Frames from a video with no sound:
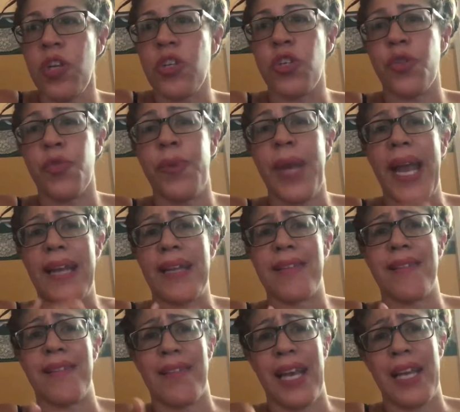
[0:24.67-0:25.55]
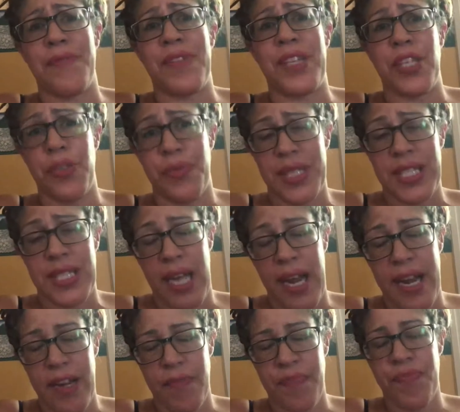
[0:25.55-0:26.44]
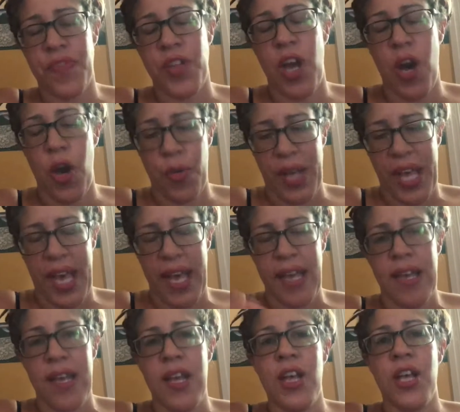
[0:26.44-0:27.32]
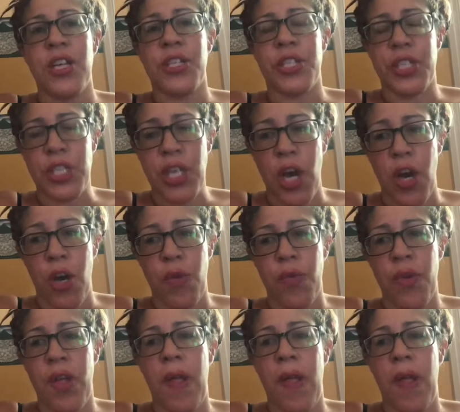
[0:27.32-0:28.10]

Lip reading: creating the life that you desire. Okay, so.